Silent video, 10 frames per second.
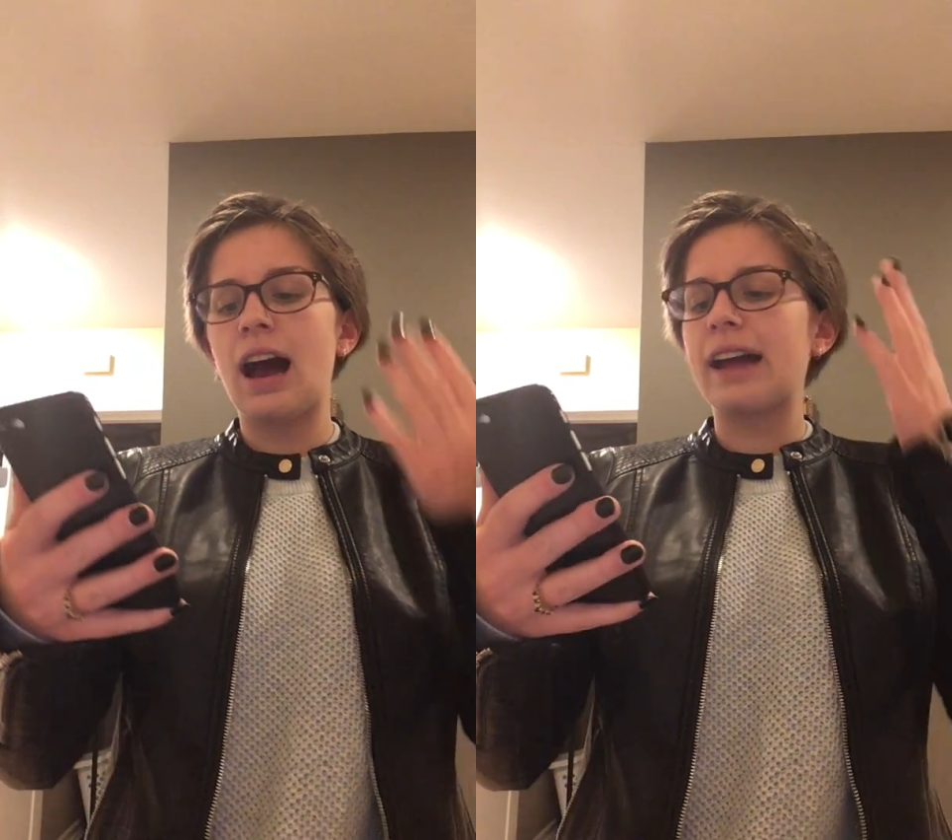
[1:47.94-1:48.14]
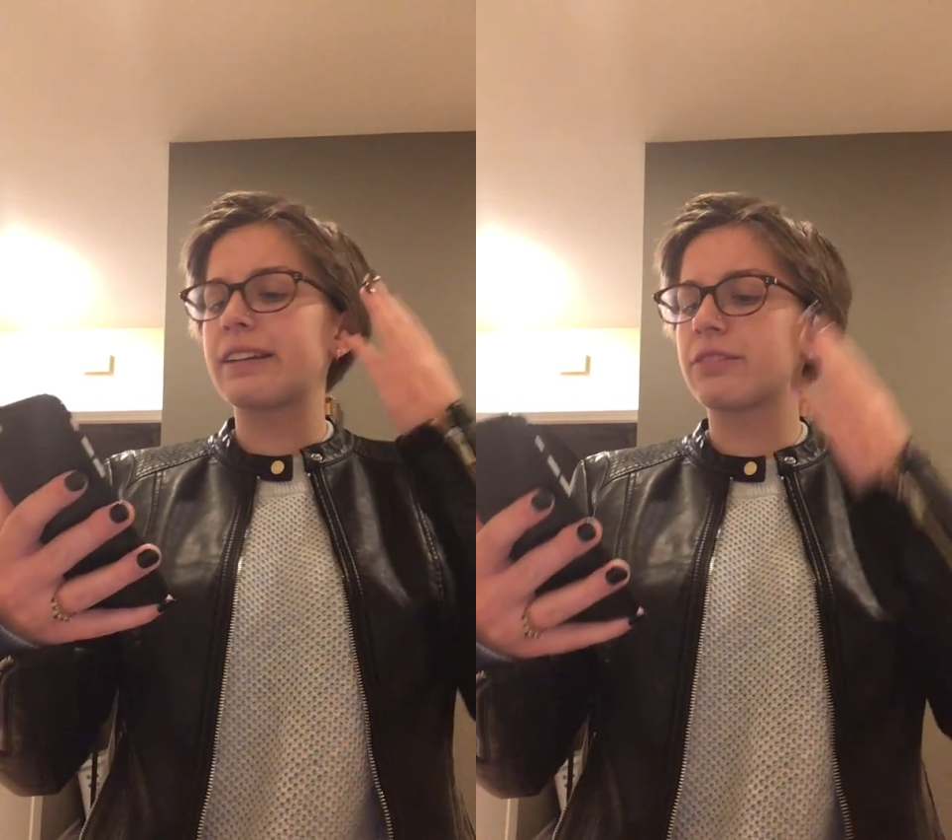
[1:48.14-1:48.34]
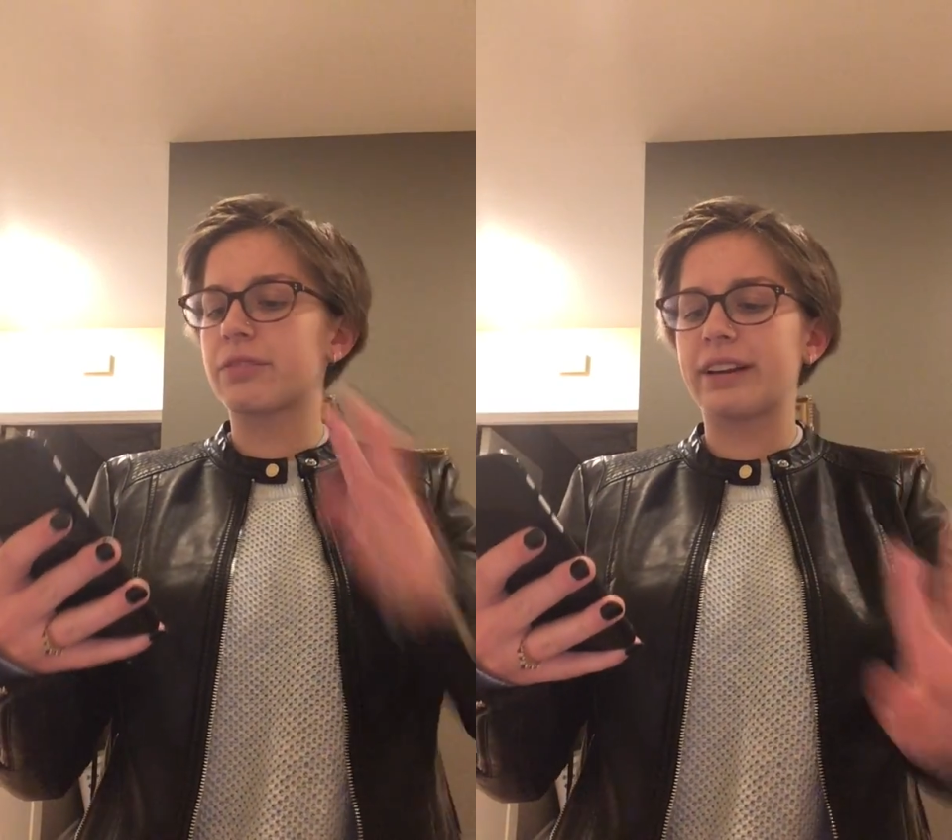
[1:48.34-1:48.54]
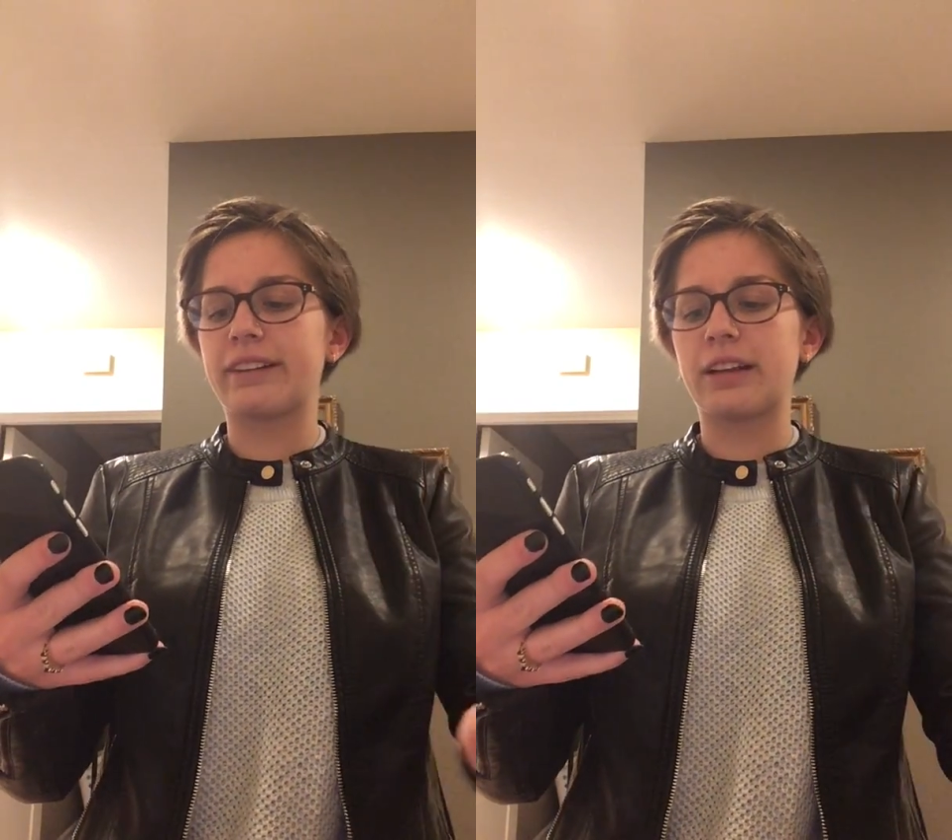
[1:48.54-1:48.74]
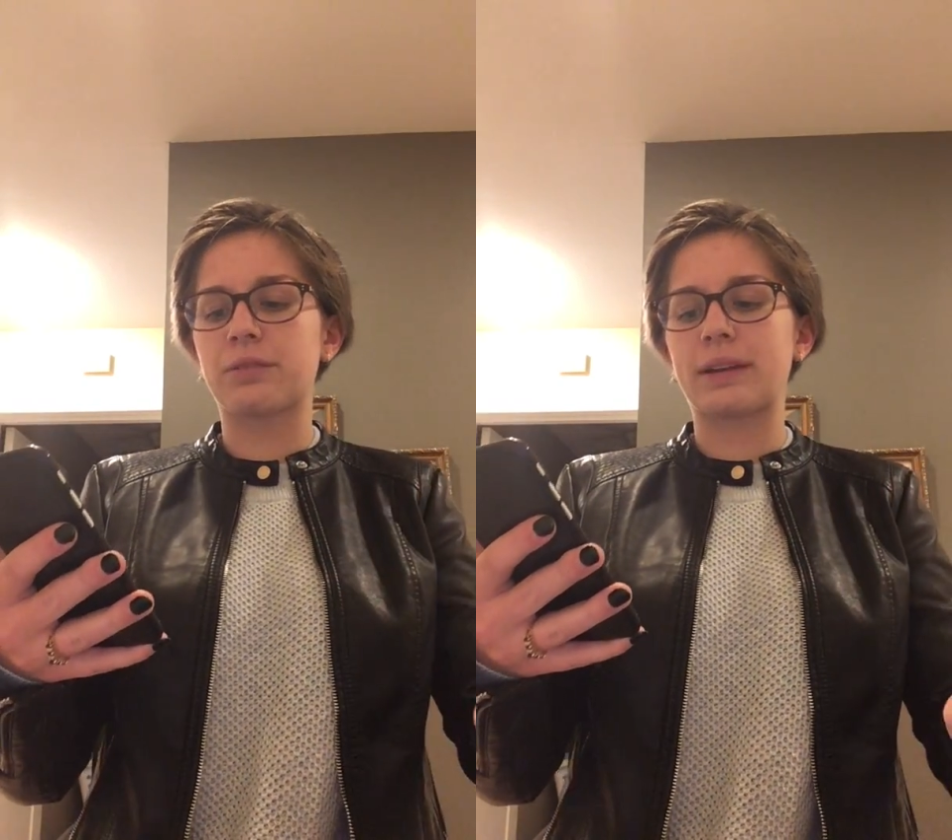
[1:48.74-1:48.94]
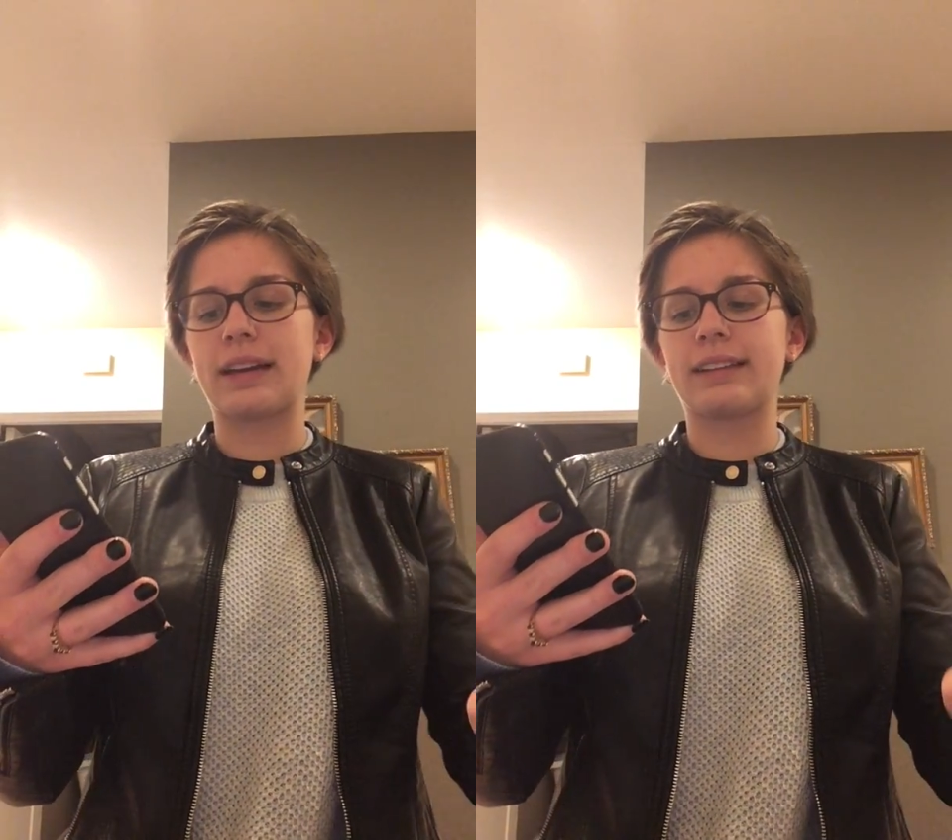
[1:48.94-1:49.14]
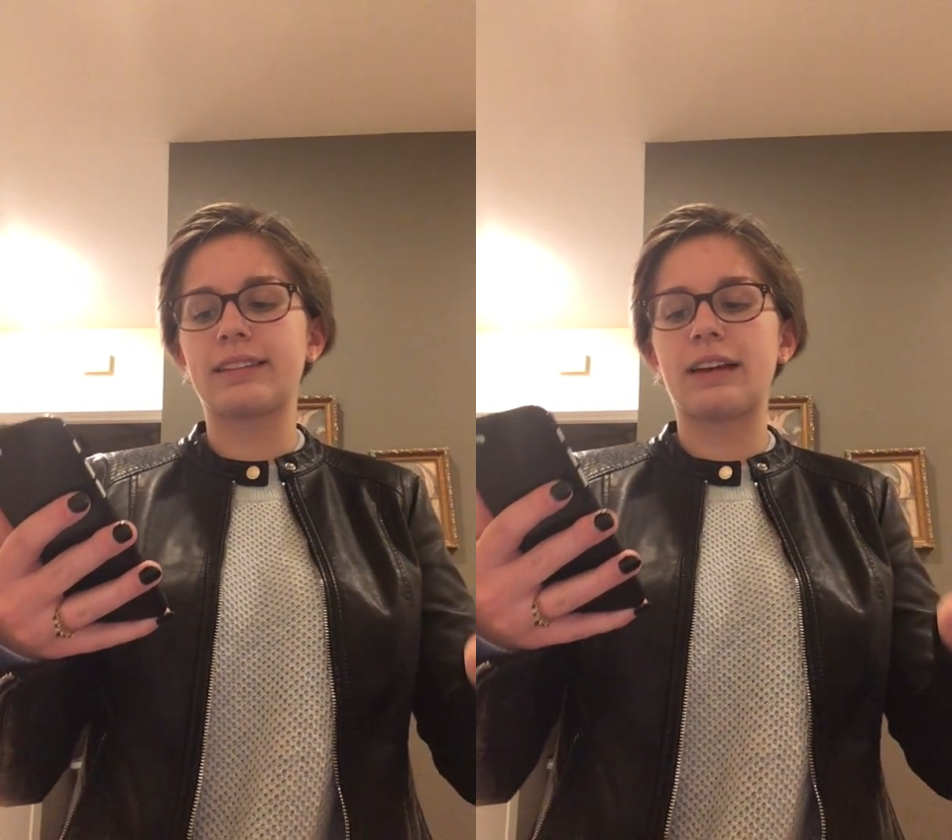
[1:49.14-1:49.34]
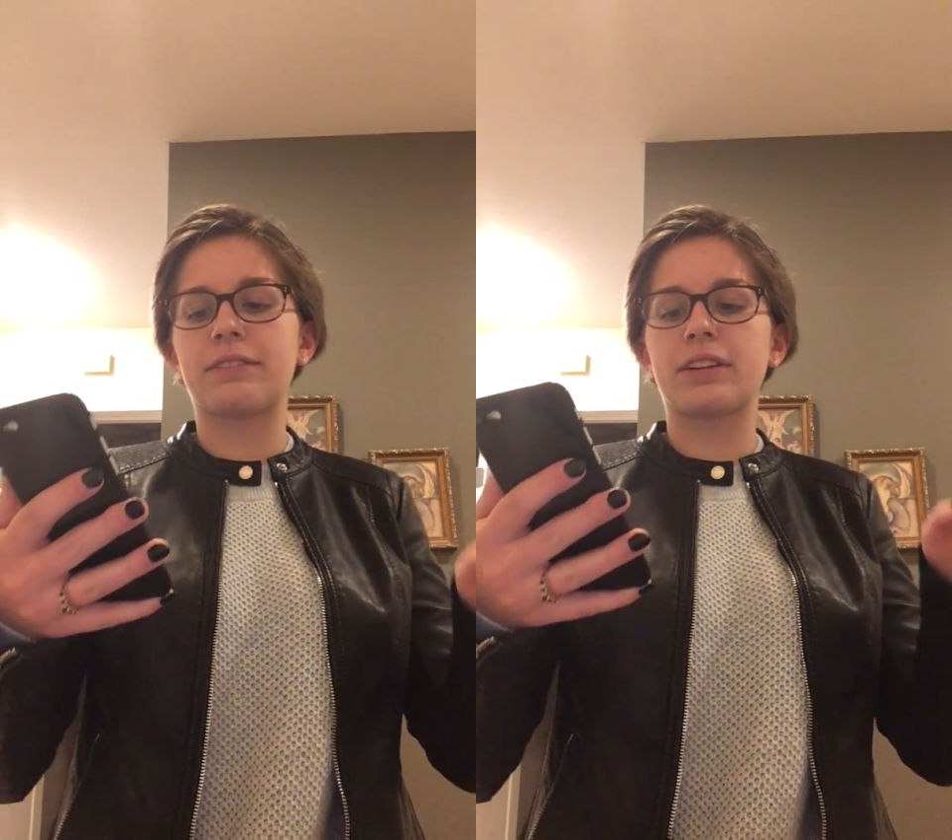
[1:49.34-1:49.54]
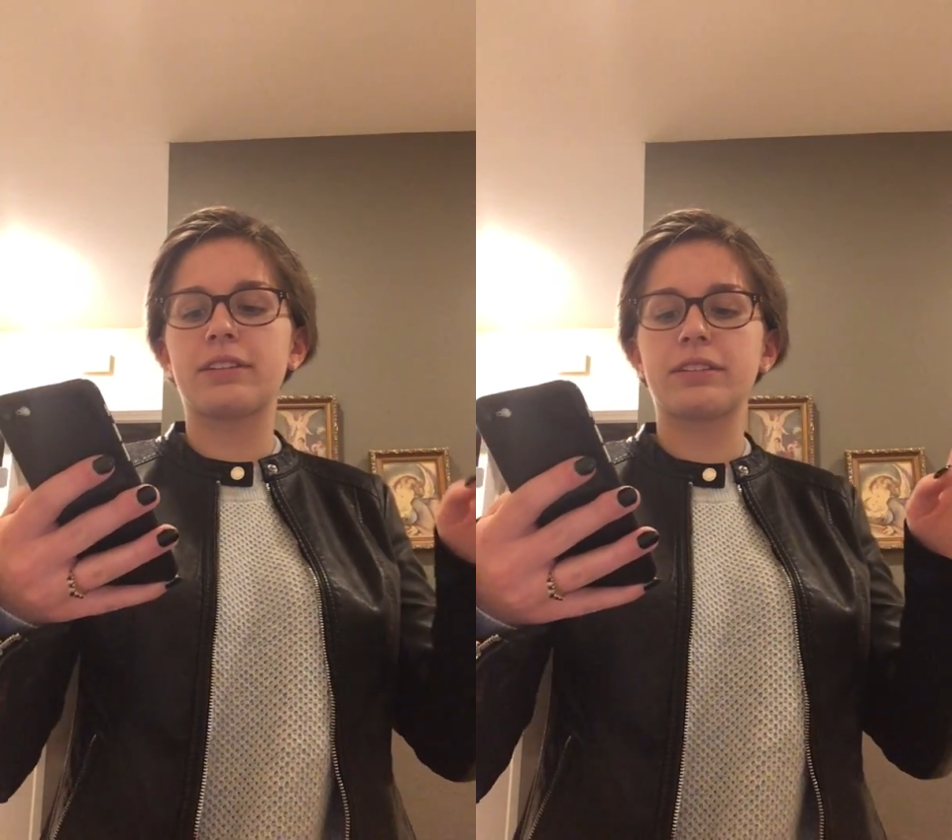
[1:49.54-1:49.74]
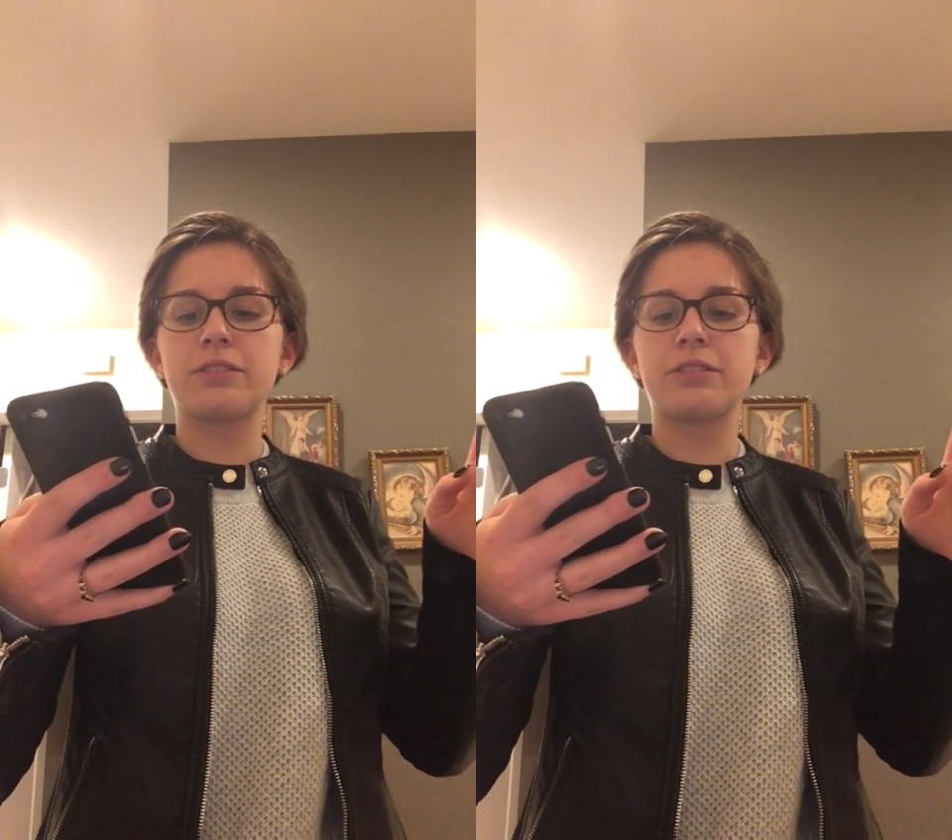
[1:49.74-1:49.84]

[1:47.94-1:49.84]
I didn't realize what I had left until